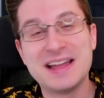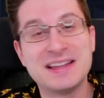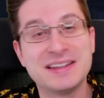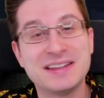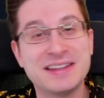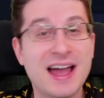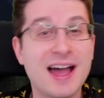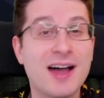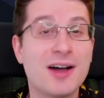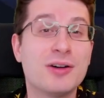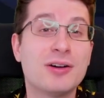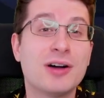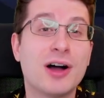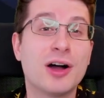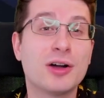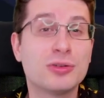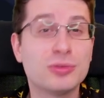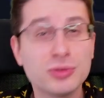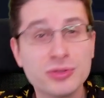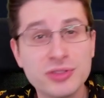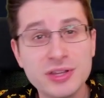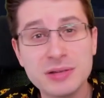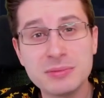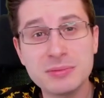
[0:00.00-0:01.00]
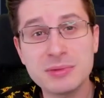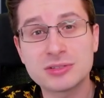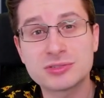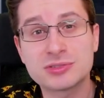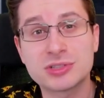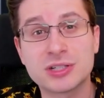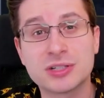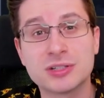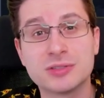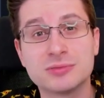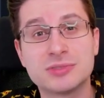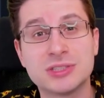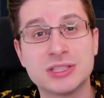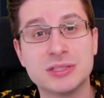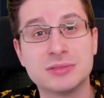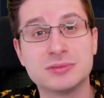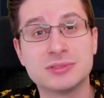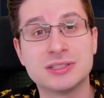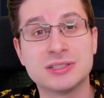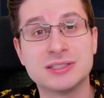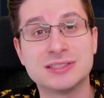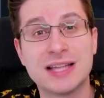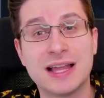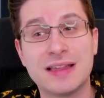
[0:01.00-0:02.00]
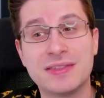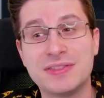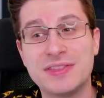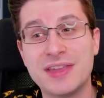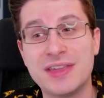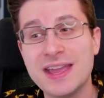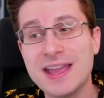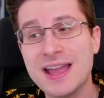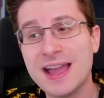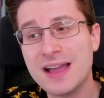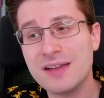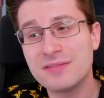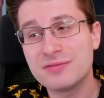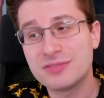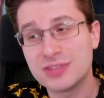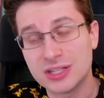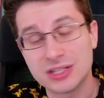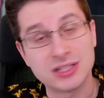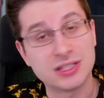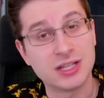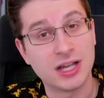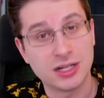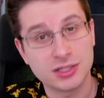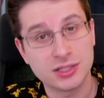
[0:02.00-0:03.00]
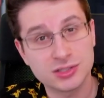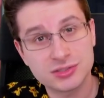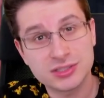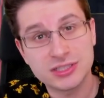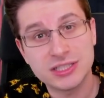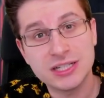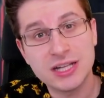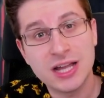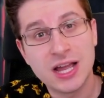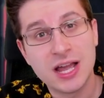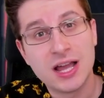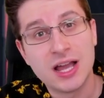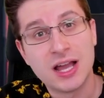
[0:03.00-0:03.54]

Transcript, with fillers: Now, a cool thing about Trick Room teams is that they have the luxury